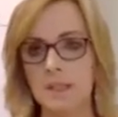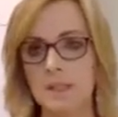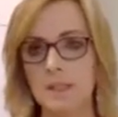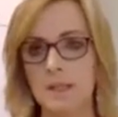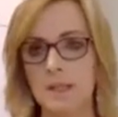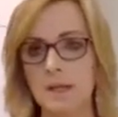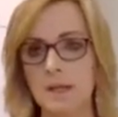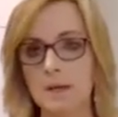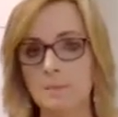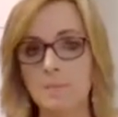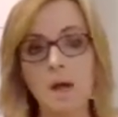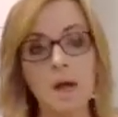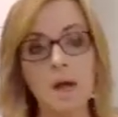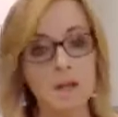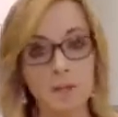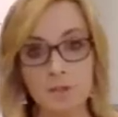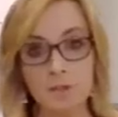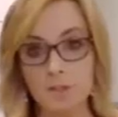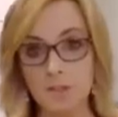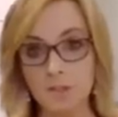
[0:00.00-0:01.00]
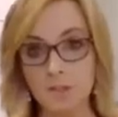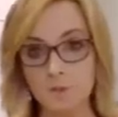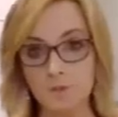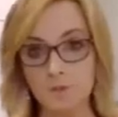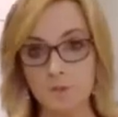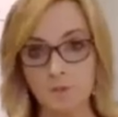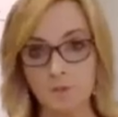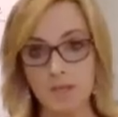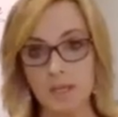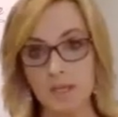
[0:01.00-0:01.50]
I
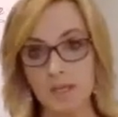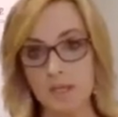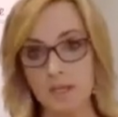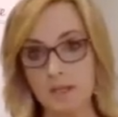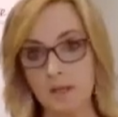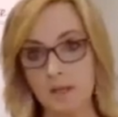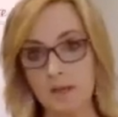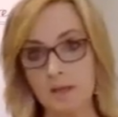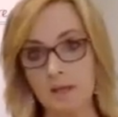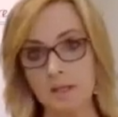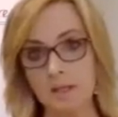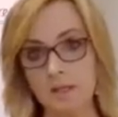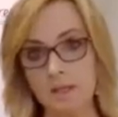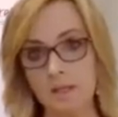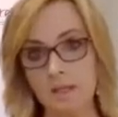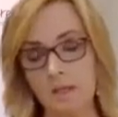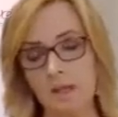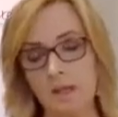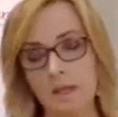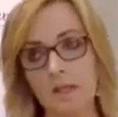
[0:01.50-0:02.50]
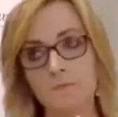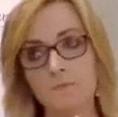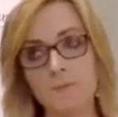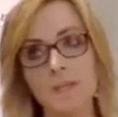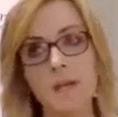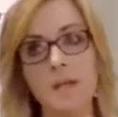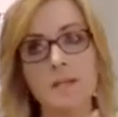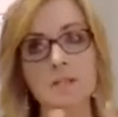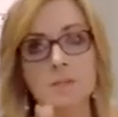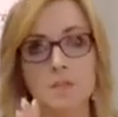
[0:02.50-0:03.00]
also think I have
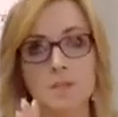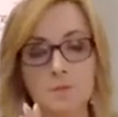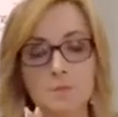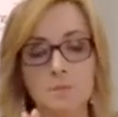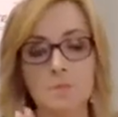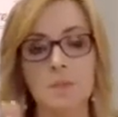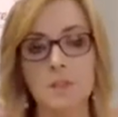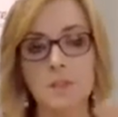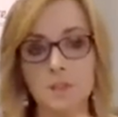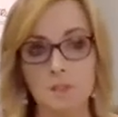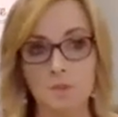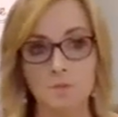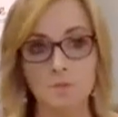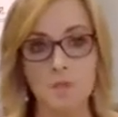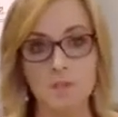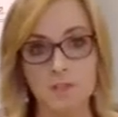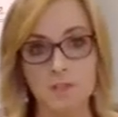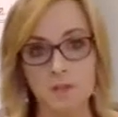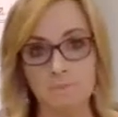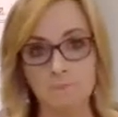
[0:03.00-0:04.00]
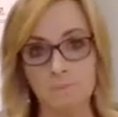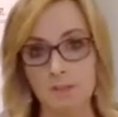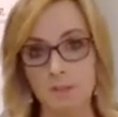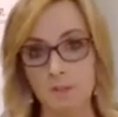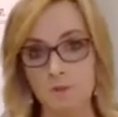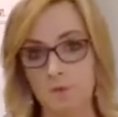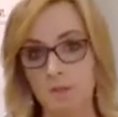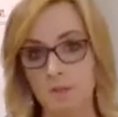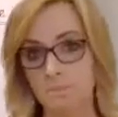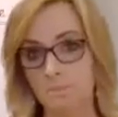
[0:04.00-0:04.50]
yet to really do this on my
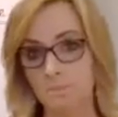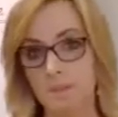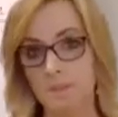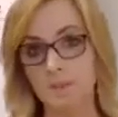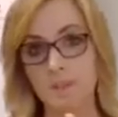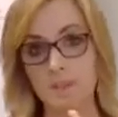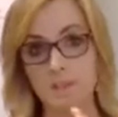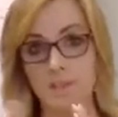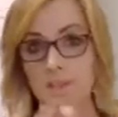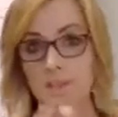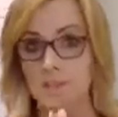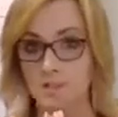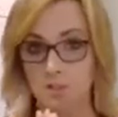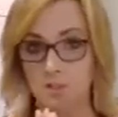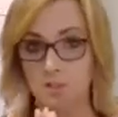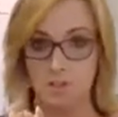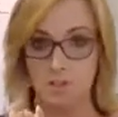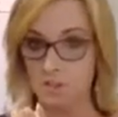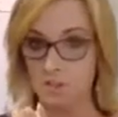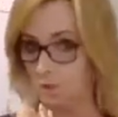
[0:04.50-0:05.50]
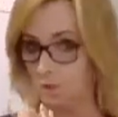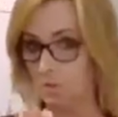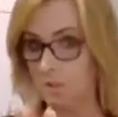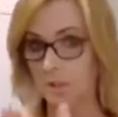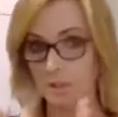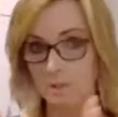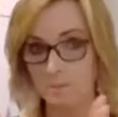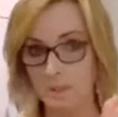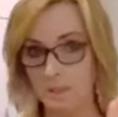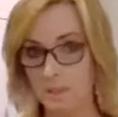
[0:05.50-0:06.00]
drip, but this is just
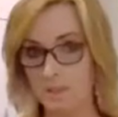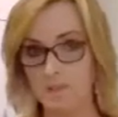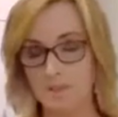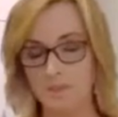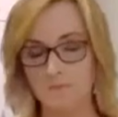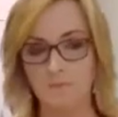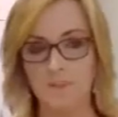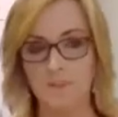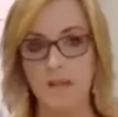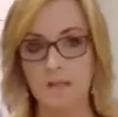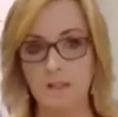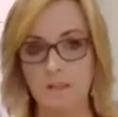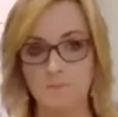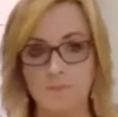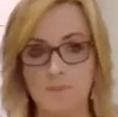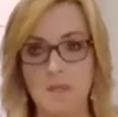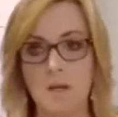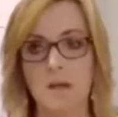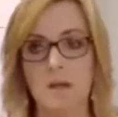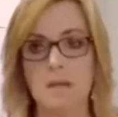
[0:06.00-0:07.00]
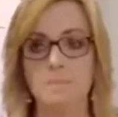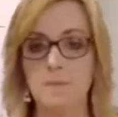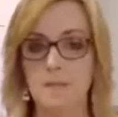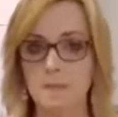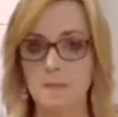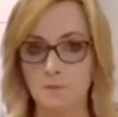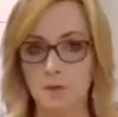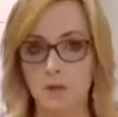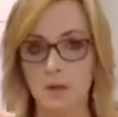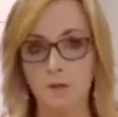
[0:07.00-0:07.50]
strictly because of lack of time and
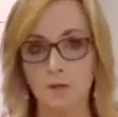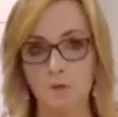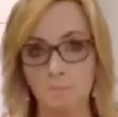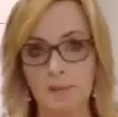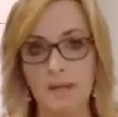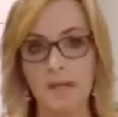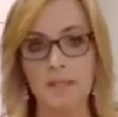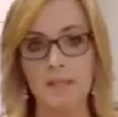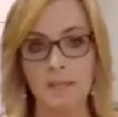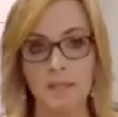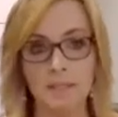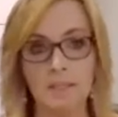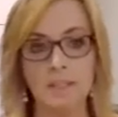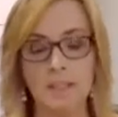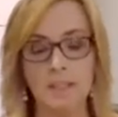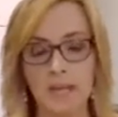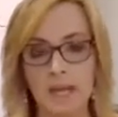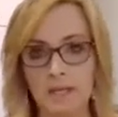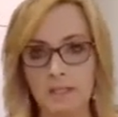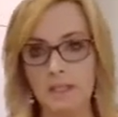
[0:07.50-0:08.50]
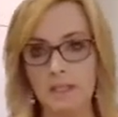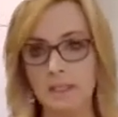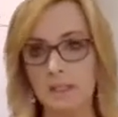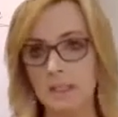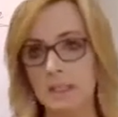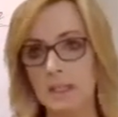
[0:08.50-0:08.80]
I've got to go back in and edit.